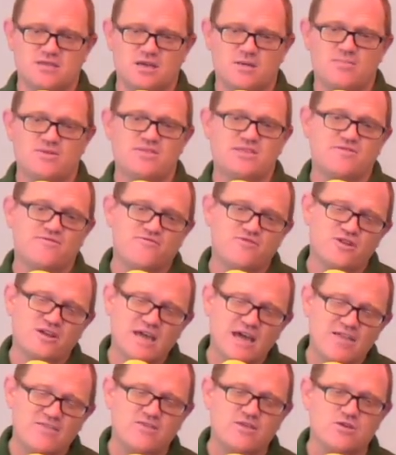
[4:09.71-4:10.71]
But they
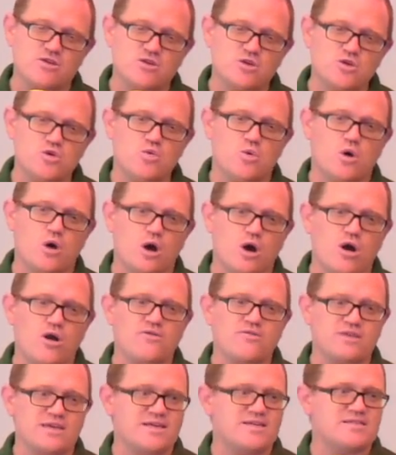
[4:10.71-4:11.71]
forget that you are
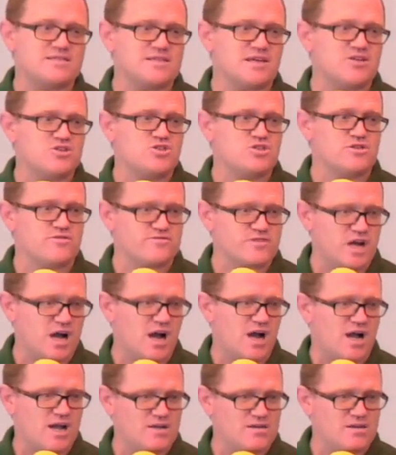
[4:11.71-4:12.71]
the extension of God.